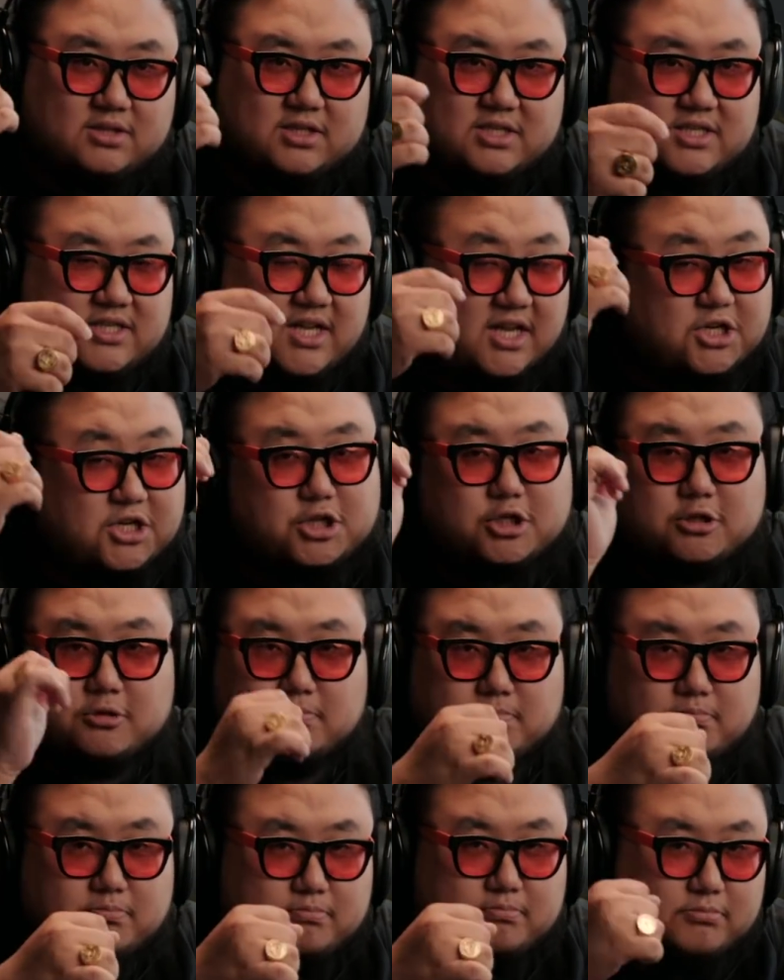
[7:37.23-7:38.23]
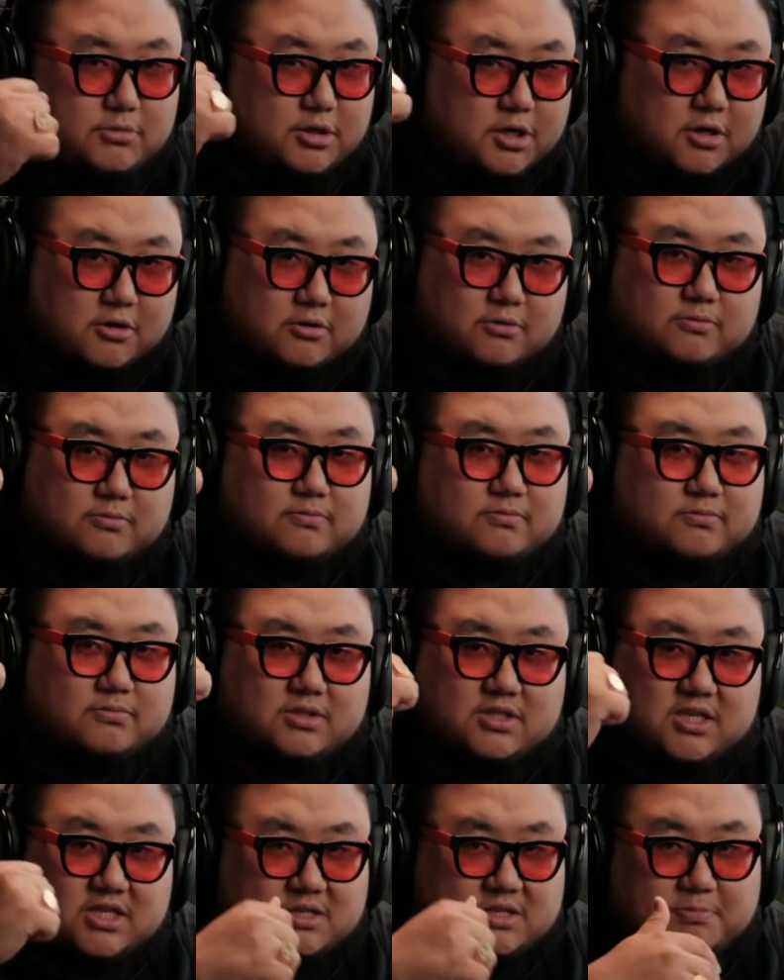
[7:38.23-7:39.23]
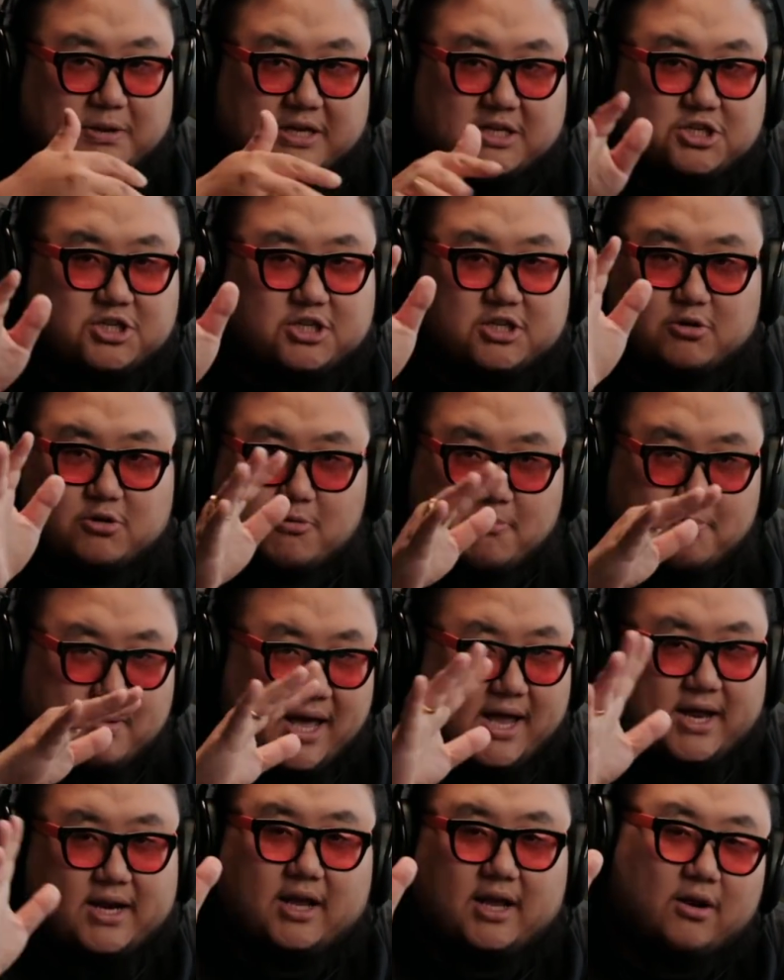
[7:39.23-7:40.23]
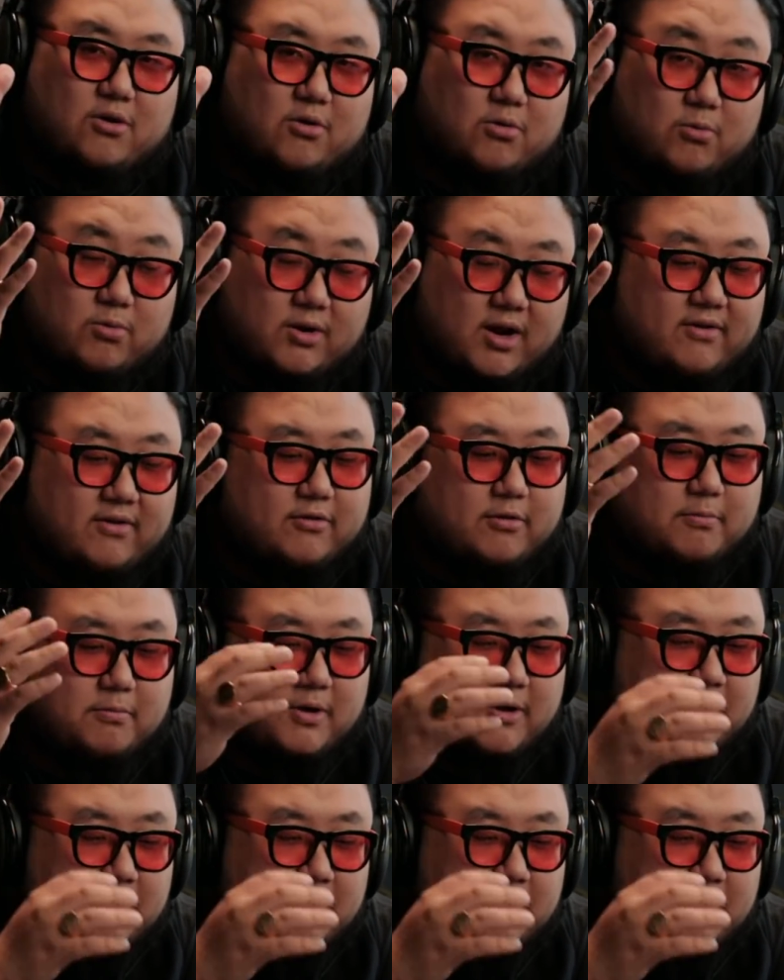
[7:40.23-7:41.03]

the station, you know, suspension or banning or whatever.